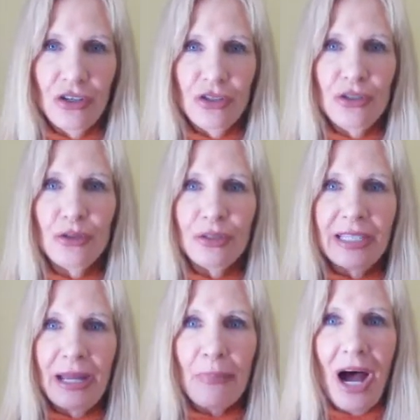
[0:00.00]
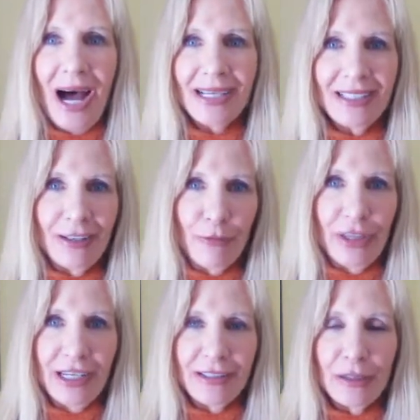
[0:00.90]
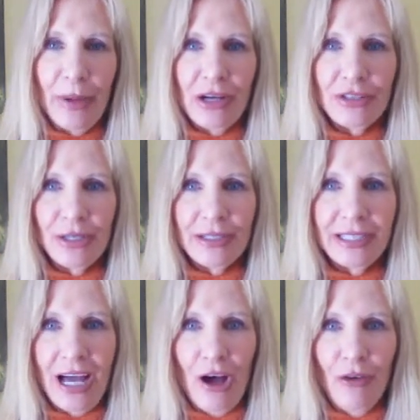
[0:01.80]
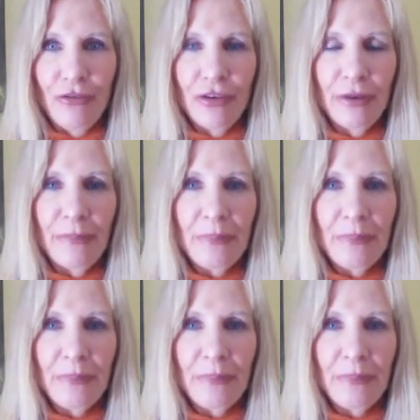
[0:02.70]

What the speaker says: To say positive things about yourself.